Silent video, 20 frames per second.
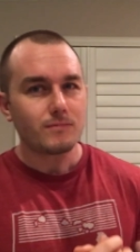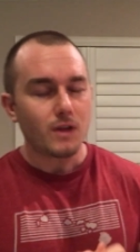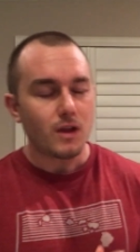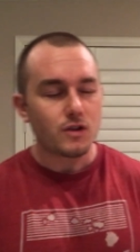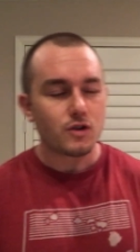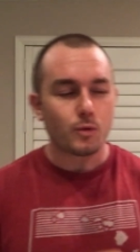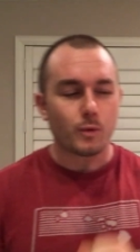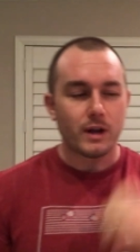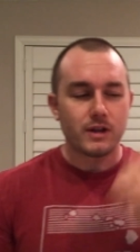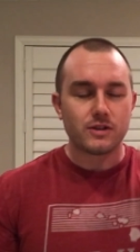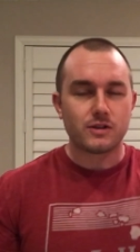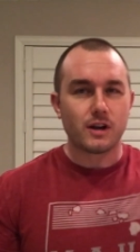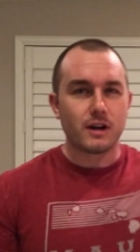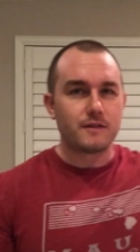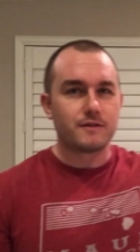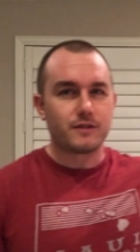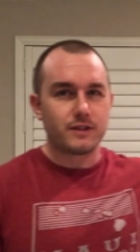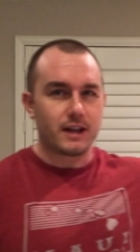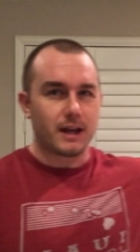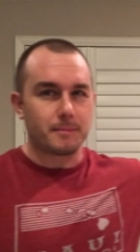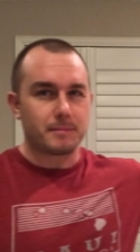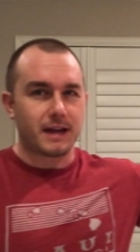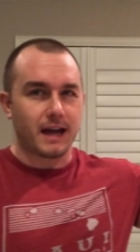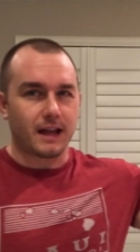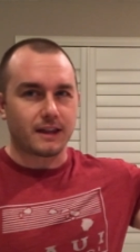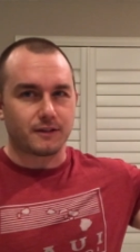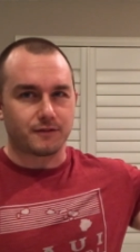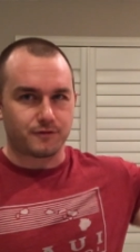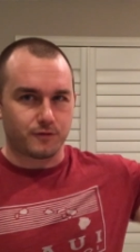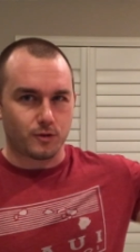So when I studied for the
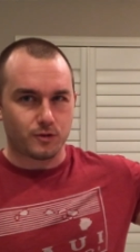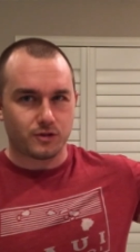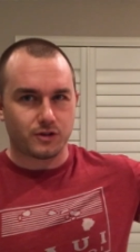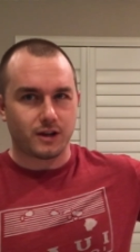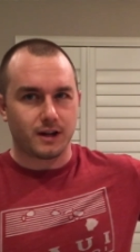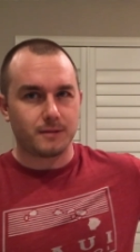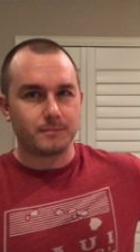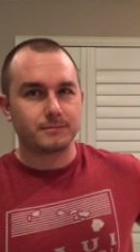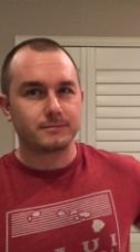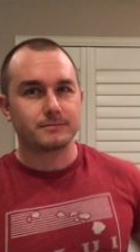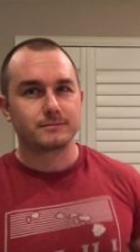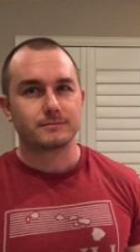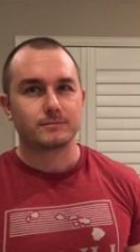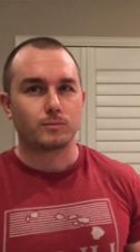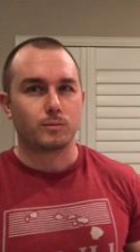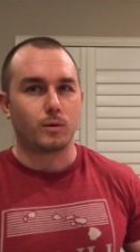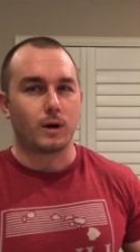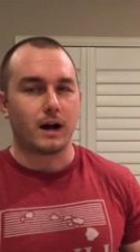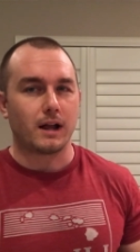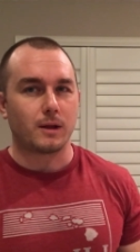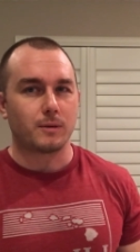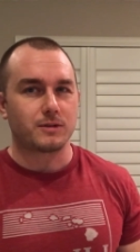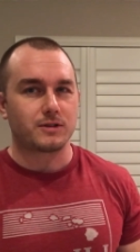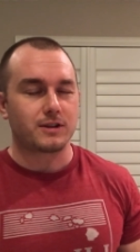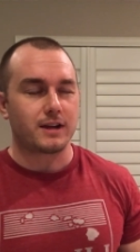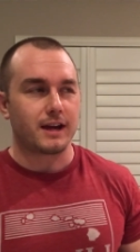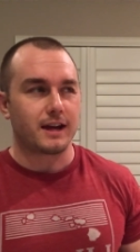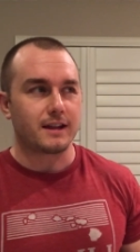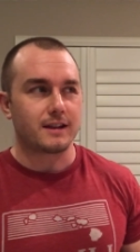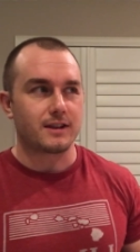MCAT the first time, while I was
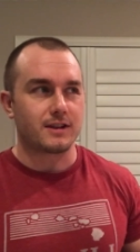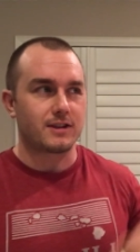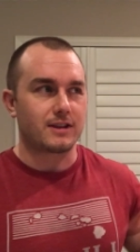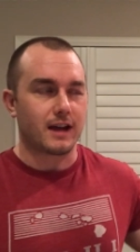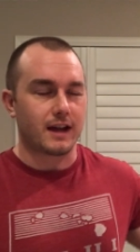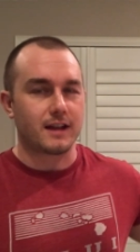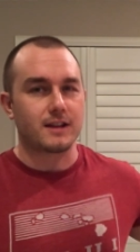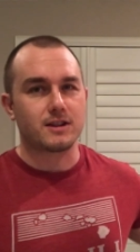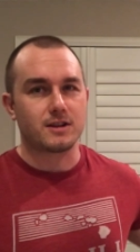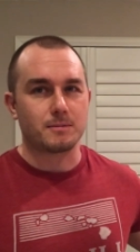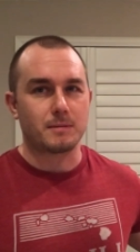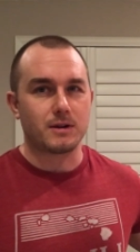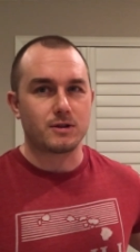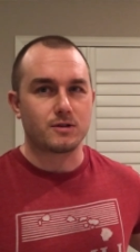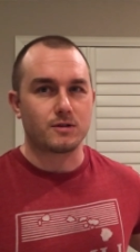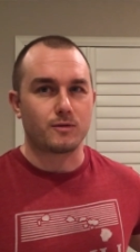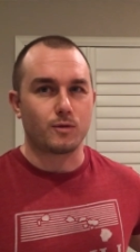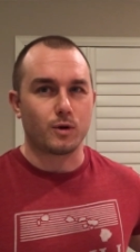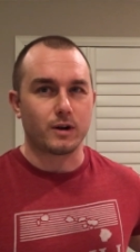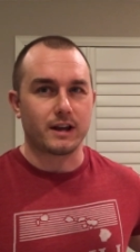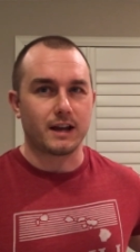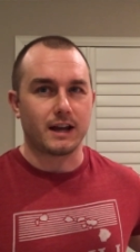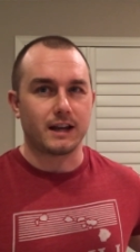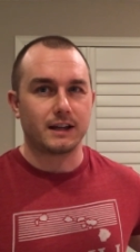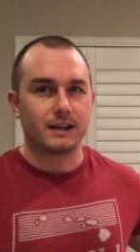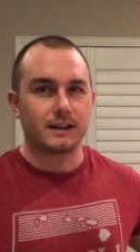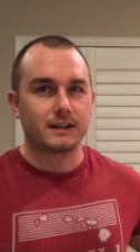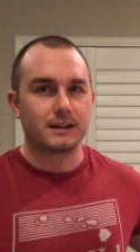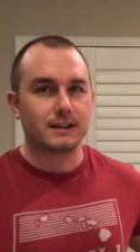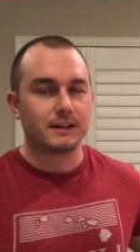taking the second semester of
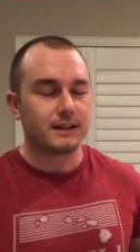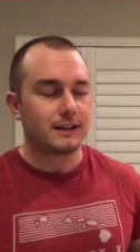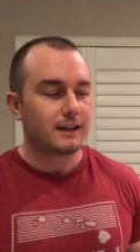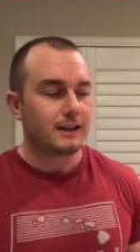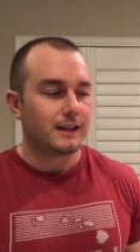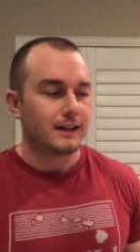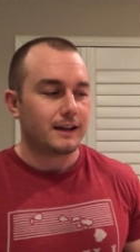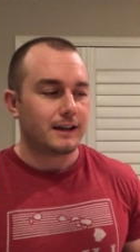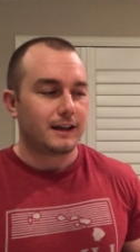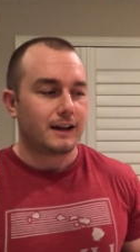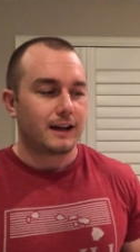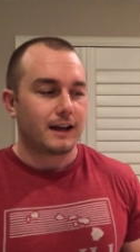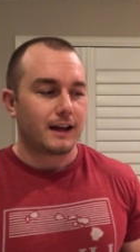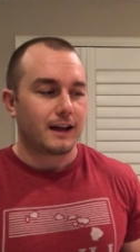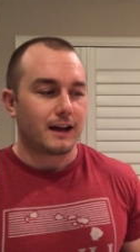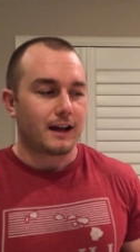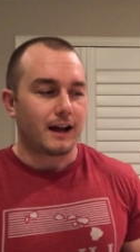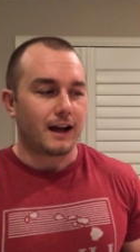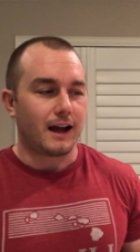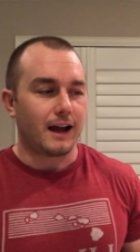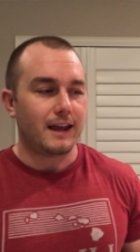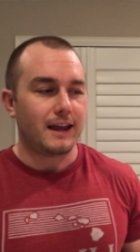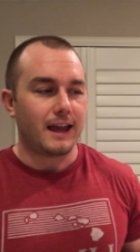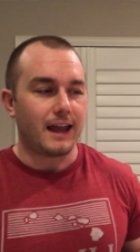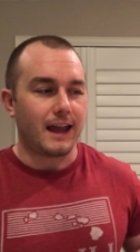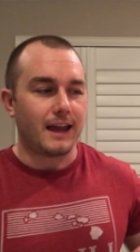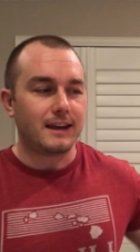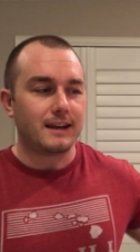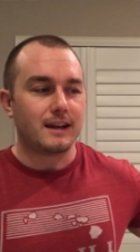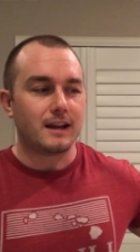organic, I
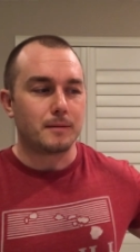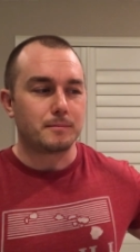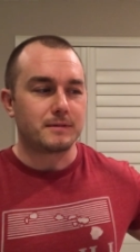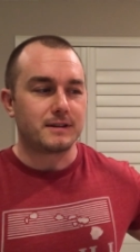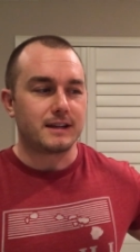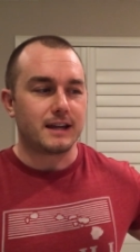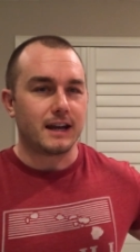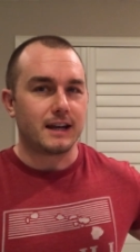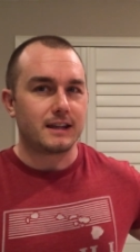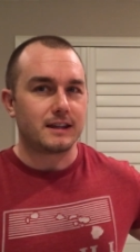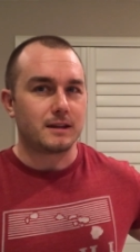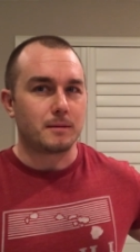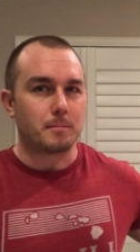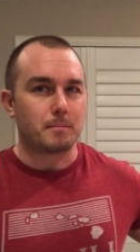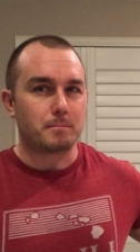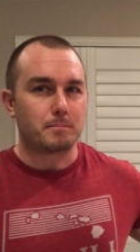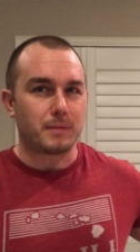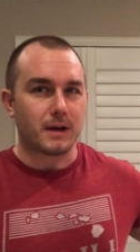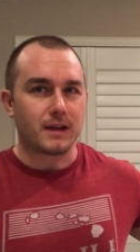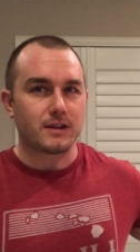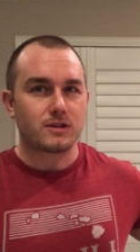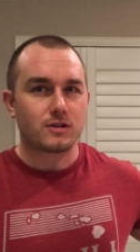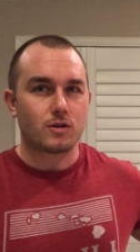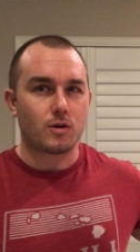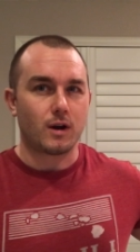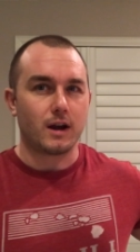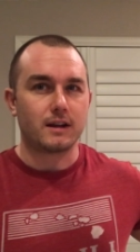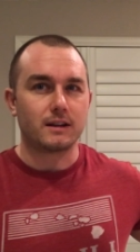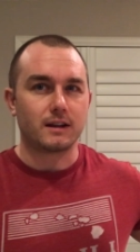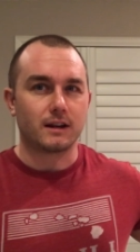ended up getting the best
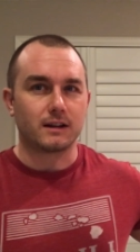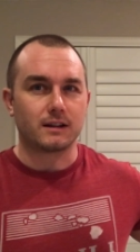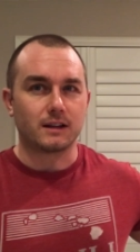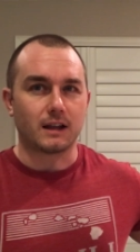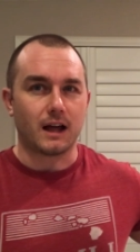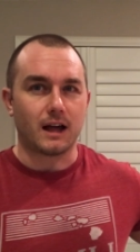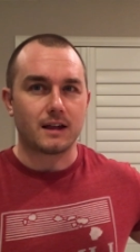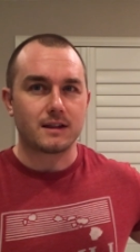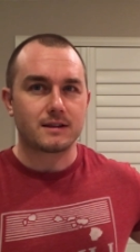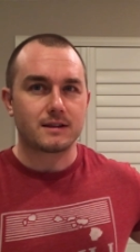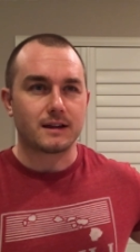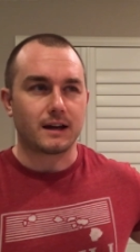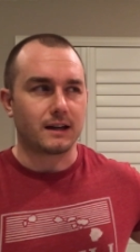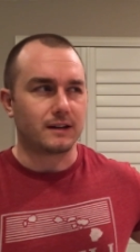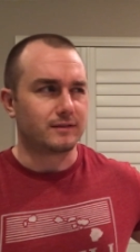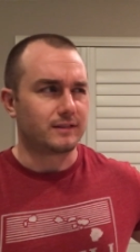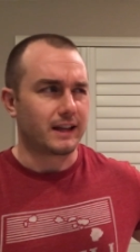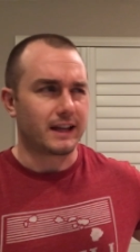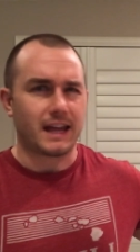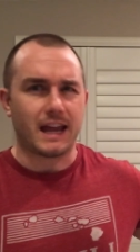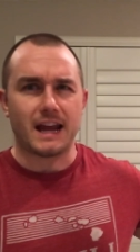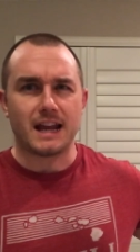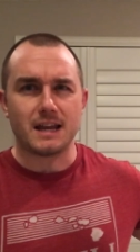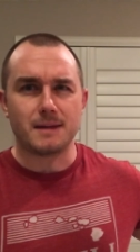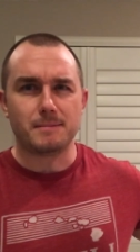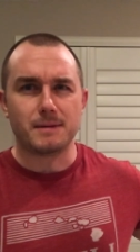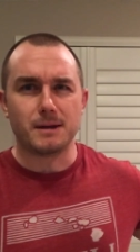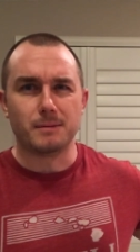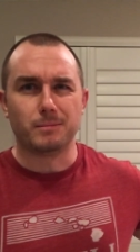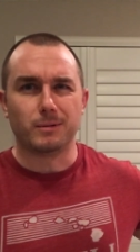grade in the class out of like eighty
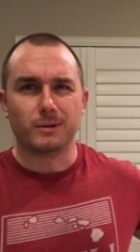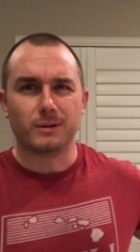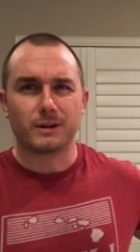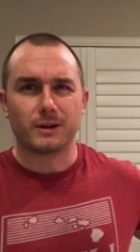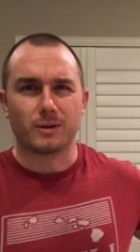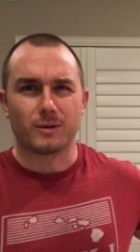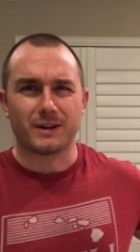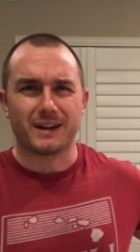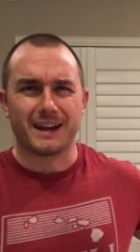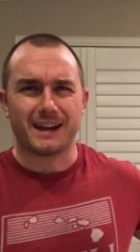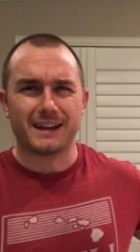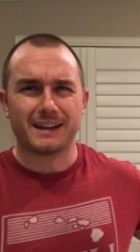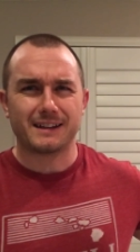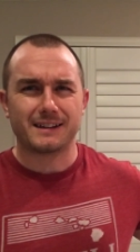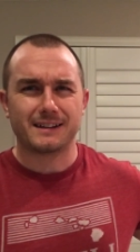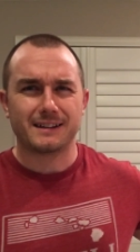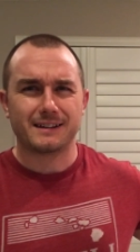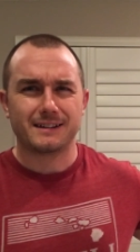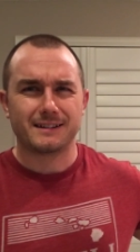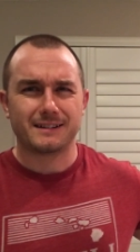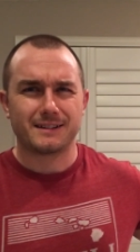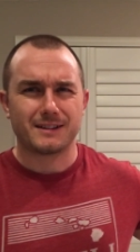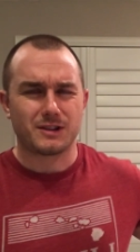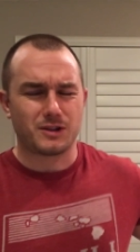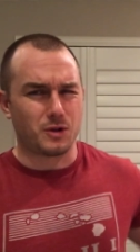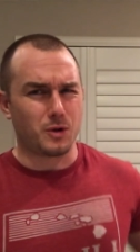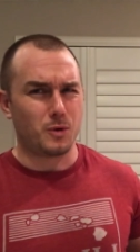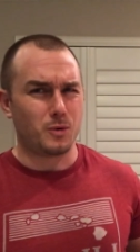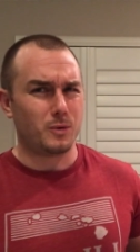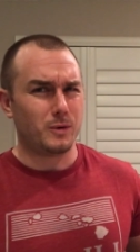people in organic.
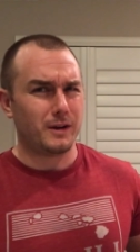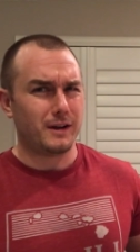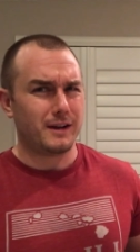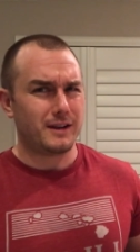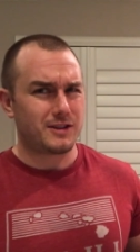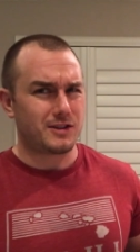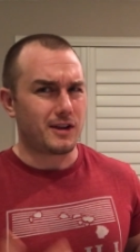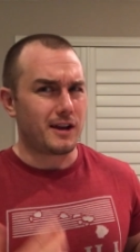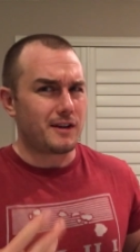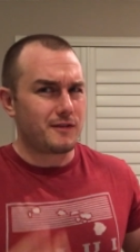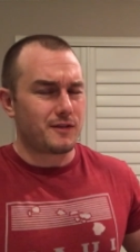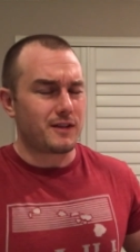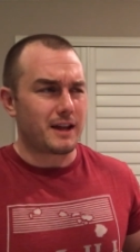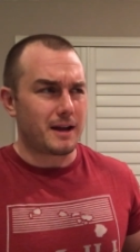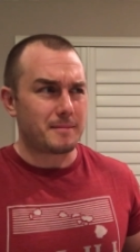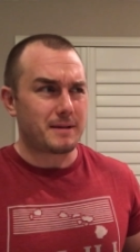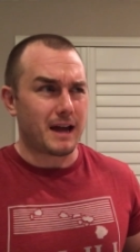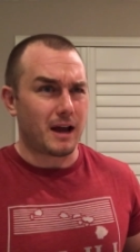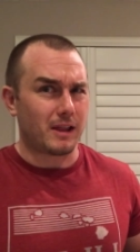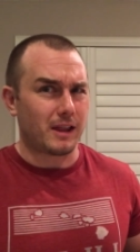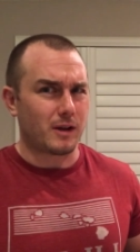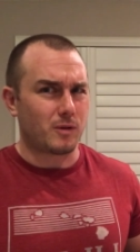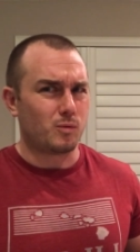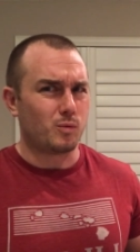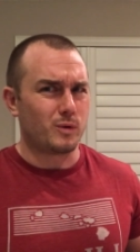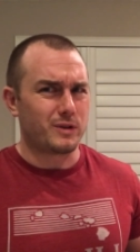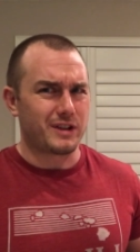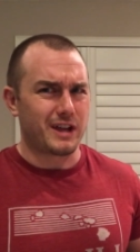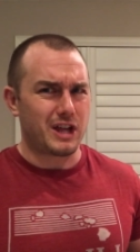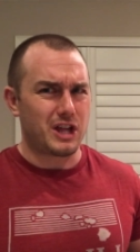So studying for the MCAT like
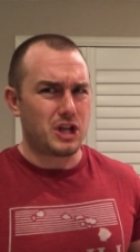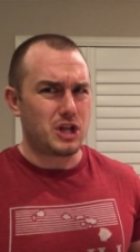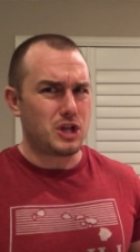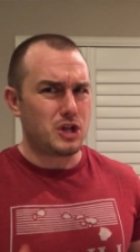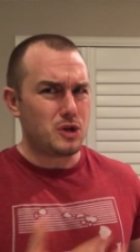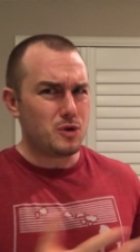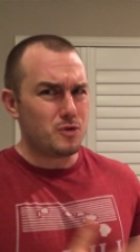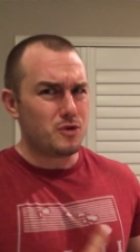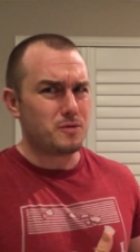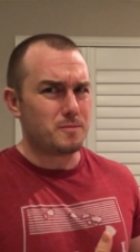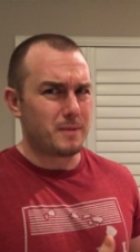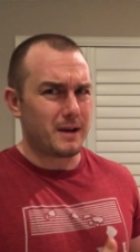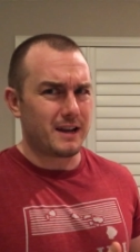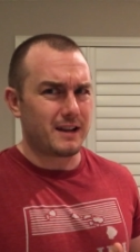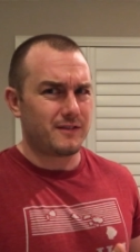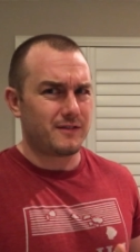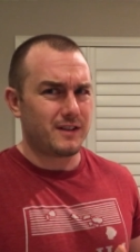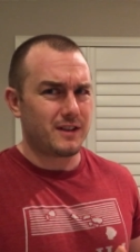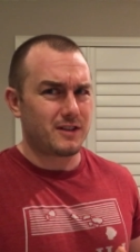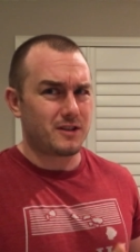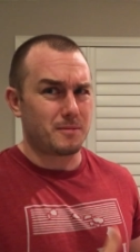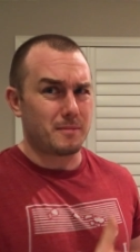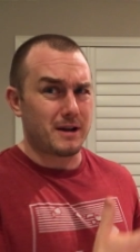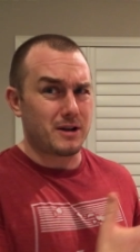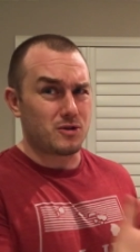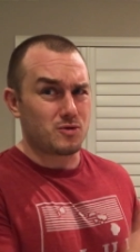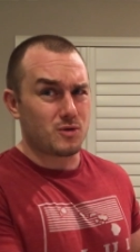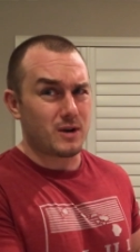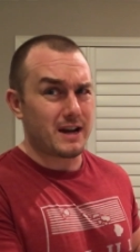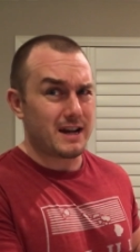was a huge benefit to my
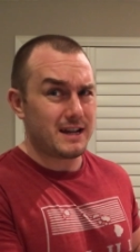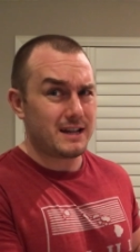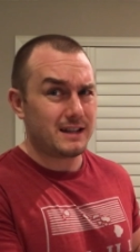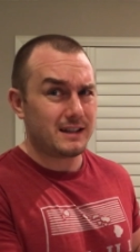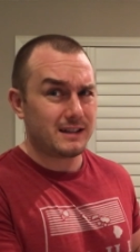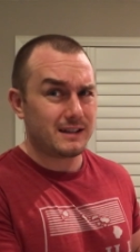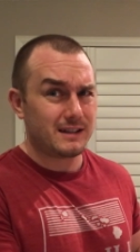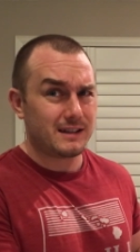grade